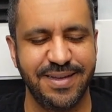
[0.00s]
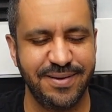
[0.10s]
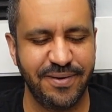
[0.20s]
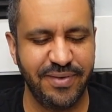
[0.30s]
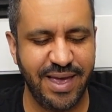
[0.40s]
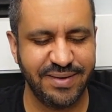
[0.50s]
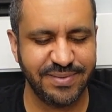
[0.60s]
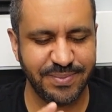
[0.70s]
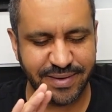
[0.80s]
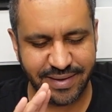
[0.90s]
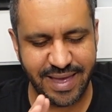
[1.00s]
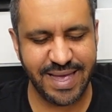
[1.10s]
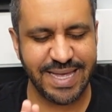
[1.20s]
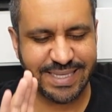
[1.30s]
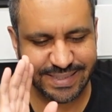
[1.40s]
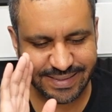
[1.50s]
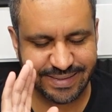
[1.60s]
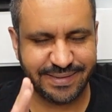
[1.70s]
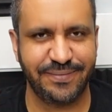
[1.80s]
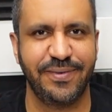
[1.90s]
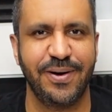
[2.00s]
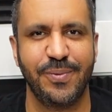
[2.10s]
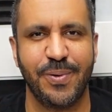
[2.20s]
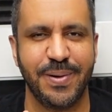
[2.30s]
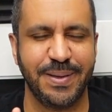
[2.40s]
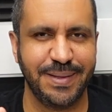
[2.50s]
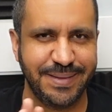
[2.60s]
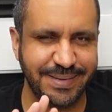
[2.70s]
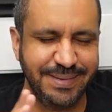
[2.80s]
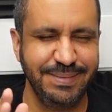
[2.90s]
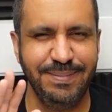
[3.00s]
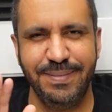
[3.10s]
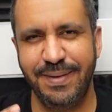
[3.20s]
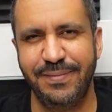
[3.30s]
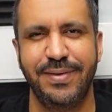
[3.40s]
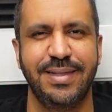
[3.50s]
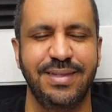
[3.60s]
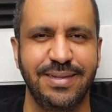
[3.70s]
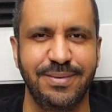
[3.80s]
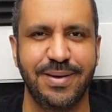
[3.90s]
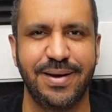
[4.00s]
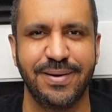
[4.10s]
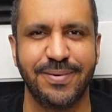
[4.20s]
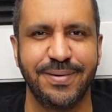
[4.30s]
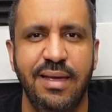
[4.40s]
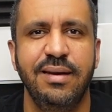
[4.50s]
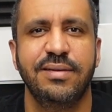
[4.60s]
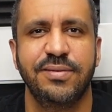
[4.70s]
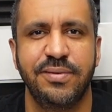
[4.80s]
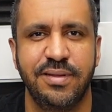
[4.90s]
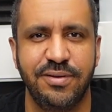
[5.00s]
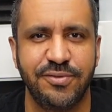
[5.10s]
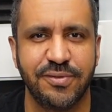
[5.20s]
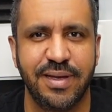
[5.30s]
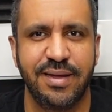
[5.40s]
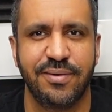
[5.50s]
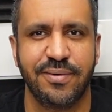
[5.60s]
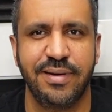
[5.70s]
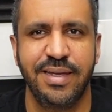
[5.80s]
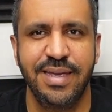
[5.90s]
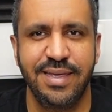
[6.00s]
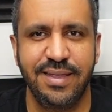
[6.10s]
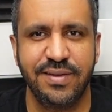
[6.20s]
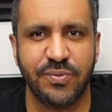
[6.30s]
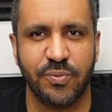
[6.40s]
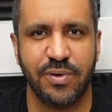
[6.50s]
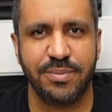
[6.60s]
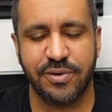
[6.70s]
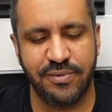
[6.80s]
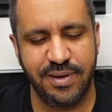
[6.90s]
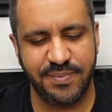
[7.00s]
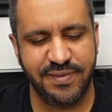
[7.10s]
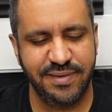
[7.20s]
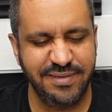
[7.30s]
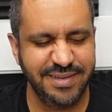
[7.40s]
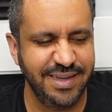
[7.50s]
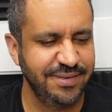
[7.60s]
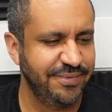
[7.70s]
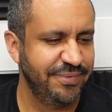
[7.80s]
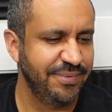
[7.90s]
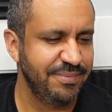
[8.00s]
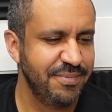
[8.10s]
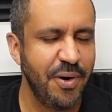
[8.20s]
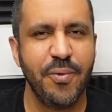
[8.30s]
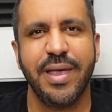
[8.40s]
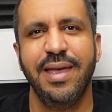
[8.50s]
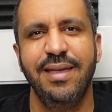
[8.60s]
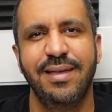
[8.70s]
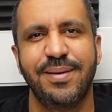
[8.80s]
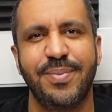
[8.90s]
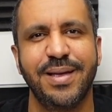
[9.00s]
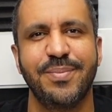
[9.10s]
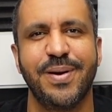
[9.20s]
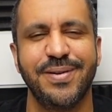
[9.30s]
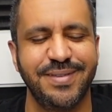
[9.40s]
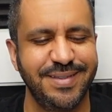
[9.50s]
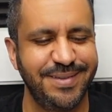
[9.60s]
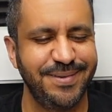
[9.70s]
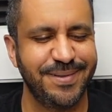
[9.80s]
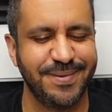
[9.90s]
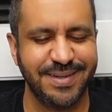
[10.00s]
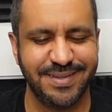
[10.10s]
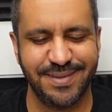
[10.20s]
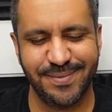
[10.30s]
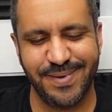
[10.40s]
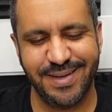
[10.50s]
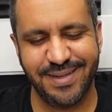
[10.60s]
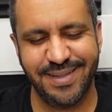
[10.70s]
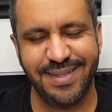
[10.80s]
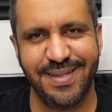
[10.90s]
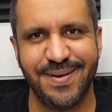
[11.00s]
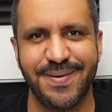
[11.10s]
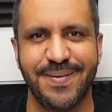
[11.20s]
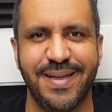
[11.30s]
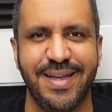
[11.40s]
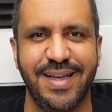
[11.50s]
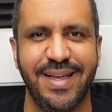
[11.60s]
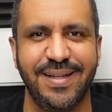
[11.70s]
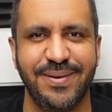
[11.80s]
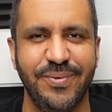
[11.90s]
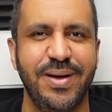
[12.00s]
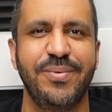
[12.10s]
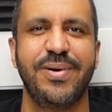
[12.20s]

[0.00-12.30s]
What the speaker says: you know, if you have small hands, just fair warning that it might feel a little bit awkward. And also in the neutral category, these rubber grips, they're just kind of okay. By comparison to the rest of the wheel, you know, do I